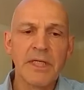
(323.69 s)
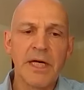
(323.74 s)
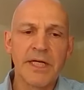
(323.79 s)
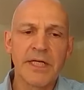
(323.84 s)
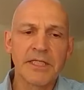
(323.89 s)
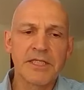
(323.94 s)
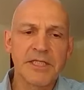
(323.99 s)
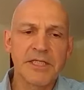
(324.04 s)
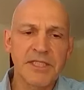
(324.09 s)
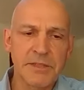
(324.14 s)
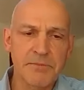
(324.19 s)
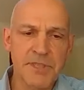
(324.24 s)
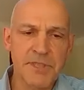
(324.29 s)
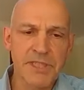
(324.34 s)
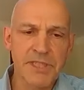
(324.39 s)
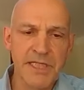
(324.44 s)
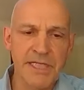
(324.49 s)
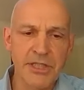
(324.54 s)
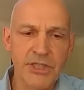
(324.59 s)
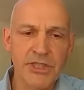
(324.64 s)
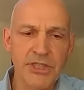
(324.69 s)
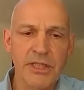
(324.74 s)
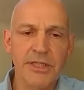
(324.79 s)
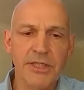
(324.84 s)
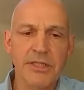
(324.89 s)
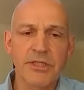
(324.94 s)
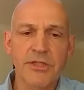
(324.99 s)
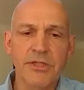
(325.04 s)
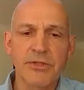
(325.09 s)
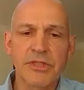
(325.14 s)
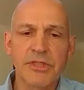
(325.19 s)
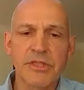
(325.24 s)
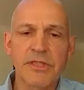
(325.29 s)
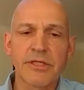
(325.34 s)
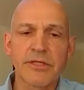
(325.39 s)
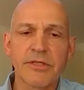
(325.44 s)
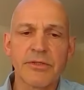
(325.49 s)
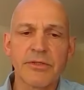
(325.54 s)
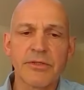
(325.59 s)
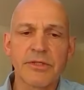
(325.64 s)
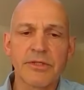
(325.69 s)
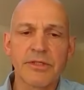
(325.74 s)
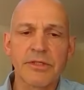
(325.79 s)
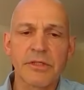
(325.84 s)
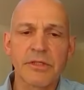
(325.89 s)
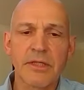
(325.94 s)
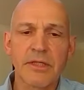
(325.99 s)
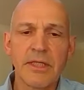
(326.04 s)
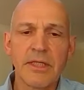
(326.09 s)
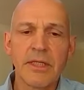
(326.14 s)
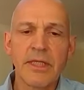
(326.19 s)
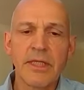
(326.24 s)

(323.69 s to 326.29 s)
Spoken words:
and has substantially reduced their use.